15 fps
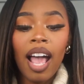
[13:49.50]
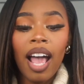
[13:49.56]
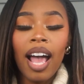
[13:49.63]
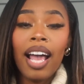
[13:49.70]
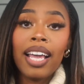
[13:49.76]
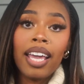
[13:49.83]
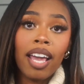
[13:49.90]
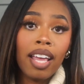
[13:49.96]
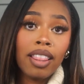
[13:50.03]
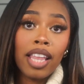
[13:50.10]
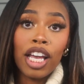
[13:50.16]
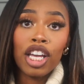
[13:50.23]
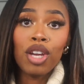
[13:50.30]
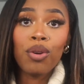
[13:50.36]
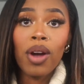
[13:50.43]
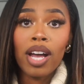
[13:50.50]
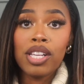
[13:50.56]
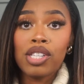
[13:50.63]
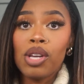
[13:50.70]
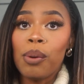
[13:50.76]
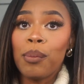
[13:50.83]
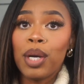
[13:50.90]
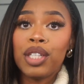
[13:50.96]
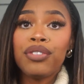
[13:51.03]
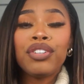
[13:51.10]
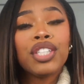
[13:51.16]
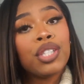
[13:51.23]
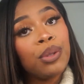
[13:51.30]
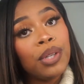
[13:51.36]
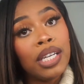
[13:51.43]
Again, thank you guys so much for
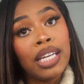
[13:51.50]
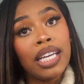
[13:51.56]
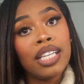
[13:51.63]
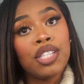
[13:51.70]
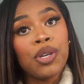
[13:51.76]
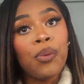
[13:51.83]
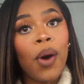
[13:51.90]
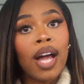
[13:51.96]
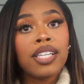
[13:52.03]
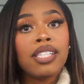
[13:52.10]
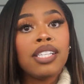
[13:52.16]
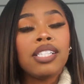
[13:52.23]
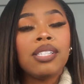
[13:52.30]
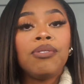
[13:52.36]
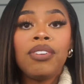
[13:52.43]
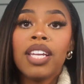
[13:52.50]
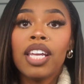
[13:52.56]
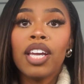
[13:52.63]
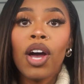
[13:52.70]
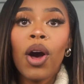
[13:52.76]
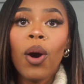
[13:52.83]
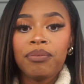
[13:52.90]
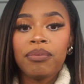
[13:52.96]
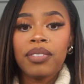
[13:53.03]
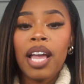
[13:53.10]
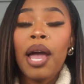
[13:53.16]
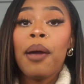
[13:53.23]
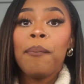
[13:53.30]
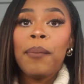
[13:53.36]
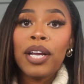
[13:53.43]
tuning in to watch this video.
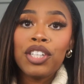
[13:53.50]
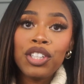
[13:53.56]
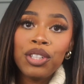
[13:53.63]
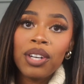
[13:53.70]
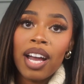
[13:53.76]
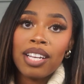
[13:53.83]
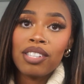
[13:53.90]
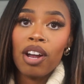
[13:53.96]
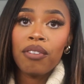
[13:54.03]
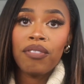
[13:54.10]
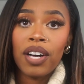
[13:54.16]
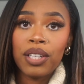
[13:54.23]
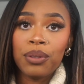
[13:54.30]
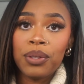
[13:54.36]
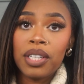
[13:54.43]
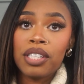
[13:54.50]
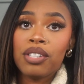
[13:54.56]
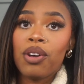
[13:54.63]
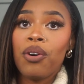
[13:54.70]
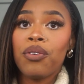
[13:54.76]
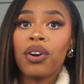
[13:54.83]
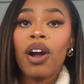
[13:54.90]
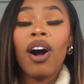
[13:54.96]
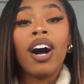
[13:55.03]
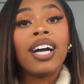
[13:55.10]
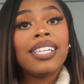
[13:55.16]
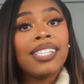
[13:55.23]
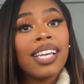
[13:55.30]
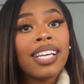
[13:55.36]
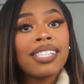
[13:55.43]
Make sure you guys are following us over on
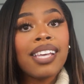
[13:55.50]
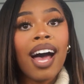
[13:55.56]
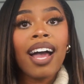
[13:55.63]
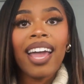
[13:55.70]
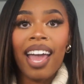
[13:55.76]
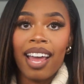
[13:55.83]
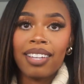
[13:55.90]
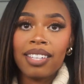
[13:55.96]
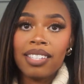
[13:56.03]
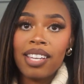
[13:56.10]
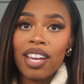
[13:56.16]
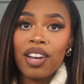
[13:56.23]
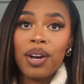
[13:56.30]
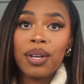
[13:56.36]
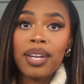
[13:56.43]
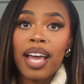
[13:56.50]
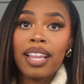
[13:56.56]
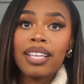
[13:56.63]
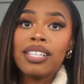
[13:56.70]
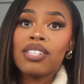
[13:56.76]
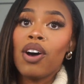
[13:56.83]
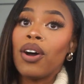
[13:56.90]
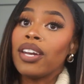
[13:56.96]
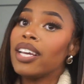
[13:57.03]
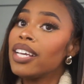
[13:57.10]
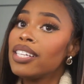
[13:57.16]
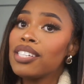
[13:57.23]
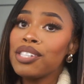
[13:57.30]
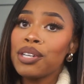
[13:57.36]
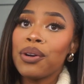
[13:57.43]
TikTok at the TakeOnDallas, on
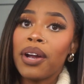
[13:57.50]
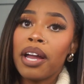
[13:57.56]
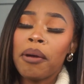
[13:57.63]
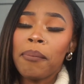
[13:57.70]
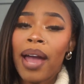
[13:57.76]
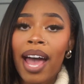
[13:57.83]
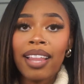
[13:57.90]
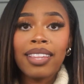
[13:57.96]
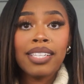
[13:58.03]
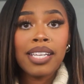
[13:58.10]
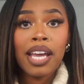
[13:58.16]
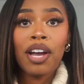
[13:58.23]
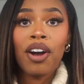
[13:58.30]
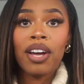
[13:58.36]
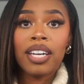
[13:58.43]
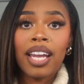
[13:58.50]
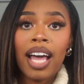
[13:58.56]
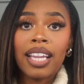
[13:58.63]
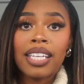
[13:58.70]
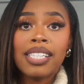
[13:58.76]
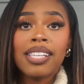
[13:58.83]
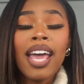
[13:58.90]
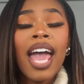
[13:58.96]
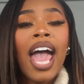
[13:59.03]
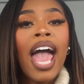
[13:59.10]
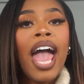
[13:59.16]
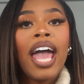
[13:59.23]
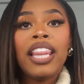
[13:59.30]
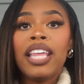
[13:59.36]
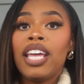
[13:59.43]
Instagram at the TakeOnDallas,
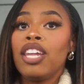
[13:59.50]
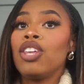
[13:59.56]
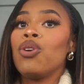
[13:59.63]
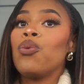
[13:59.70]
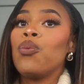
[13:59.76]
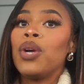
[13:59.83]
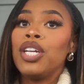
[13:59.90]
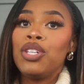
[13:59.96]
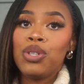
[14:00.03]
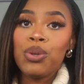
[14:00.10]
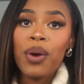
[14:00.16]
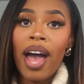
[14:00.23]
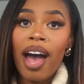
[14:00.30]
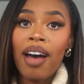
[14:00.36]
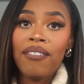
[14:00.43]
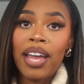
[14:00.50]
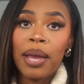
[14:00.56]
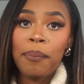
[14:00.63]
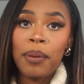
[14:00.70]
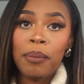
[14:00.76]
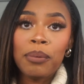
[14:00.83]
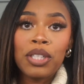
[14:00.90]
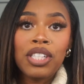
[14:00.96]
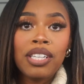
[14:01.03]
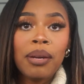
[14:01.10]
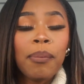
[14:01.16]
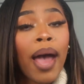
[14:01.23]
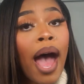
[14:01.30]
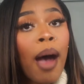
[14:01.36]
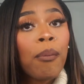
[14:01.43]
and then we do have a
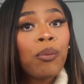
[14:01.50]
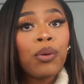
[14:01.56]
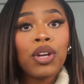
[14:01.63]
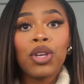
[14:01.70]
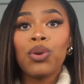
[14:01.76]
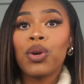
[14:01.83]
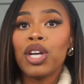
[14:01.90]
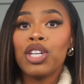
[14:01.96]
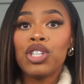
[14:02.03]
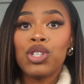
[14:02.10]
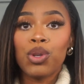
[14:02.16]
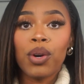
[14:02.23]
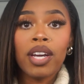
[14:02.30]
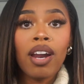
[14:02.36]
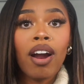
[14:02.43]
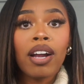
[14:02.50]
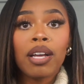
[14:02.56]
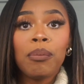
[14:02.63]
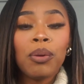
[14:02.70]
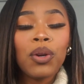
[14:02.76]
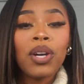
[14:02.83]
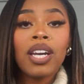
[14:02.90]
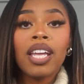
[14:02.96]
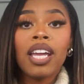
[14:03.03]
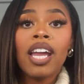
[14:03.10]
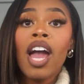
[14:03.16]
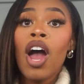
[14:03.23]
membership app where you can join our community